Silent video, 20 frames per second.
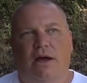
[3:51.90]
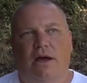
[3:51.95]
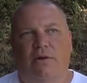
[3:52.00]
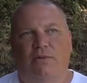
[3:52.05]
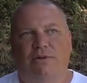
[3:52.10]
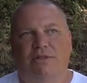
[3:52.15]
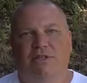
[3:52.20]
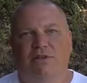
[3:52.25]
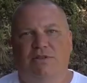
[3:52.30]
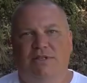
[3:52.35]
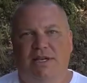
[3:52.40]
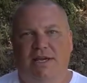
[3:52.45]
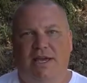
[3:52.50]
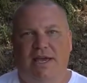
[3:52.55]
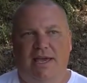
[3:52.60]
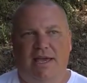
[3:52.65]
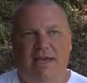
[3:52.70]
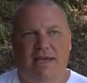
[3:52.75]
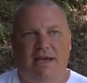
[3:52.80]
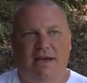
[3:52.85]
I was using
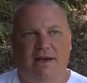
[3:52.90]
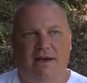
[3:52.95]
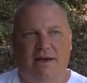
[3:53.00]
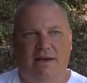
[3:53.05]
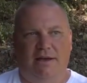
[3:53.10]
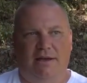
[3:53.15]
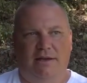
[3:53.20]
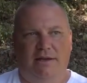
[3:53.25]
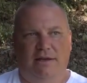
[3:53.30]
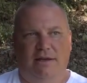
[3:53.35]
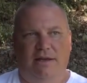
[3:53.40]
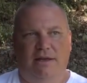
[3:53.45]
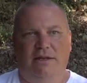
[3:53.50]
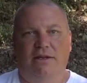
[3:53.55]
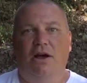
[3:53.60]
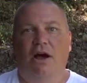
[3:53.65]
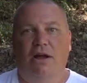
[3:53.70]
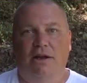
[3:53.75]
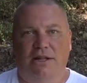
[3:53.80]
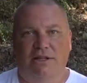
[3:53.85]
a uh,
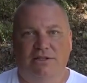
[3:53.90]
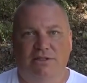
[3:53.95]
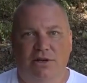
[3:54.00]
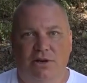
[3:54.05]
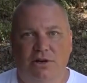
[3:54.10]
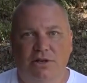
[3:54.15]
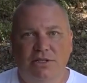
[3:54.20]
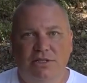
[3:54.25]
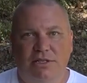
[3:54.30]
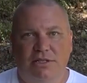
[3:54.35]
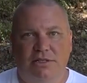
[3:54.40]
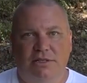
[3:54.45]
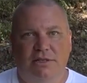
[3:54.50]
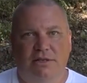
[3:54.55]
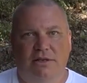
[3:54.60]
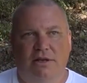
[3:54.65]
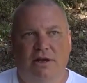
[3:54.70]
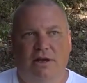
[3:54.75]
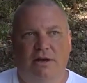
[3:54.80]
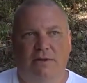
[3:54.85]
incontinence nurse.
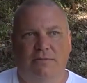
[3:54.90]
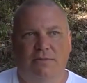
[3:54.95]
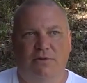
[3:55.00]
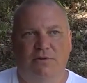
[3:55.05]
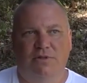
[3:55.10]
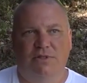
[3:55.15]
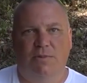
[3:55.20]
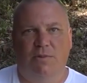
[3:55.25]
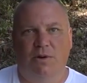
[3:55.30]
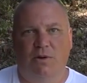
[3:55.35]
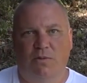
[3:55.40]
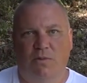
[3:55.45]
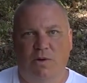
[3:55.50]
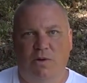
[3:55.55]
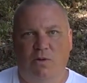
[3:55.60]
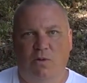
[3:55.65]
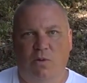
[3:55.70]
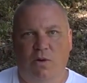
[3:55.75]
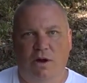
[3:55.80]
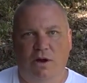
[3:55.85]
Um, there was someone
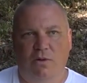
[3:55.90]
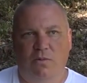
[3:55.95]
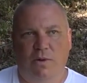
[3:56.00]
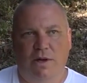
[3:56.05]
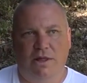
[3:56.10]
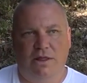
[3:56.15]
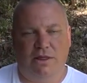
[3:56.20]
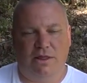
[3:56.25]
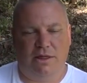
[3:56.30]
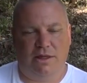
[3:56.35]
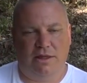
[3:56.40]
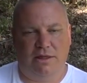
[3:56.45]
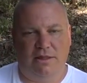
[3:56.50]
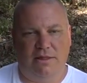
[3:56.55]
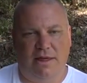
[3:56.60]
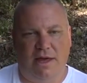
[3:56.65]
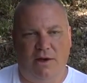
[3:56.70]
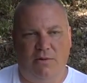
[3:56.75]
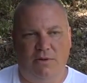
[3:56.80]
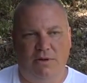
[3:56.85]
we were working with
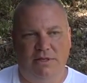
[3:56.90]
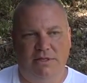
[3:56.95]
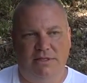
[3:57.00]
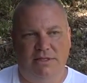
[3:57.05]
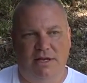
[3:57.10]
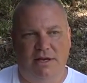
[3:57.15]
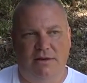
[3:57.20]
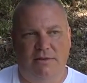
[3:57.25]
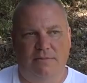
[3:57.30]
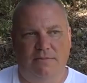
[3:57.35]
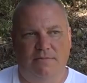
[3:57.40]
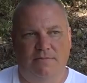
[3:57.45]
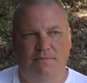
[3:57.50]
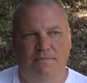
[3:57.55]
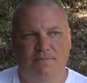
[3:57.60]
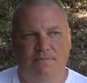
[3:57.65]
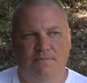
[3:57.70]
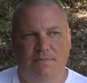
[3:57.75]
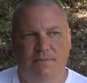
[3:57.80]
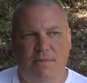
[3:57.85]
that was um,
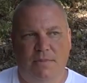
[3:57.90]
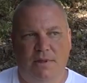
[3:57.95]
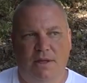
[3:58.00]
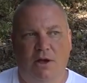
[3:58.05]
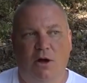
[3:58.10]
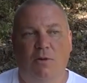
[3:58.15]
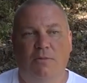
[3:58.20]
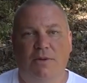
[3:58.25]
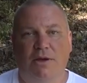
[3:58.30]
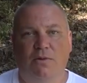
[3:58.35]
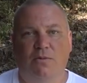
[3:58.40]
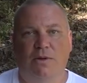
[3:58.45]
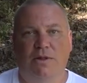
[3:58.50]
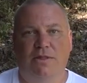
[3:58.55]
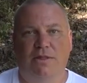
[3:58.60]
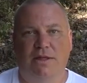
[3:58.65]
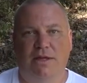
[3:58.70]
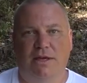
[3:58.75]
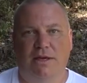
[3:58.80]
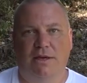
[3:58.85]
helping with
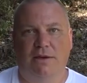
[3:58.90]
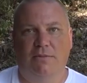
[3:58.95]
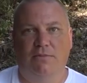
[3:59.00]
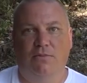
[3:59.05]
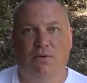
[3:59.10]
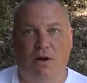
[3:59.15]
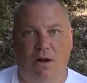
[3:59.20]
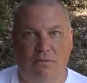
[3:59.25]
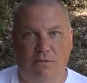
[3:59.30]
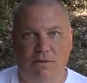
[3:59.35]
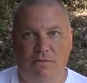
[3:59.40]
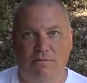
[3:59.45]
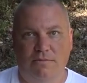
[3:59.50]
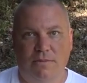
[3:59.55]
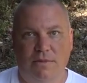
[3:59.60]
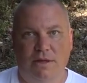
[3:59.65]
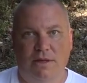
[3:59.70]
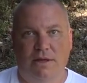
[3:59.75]
the problem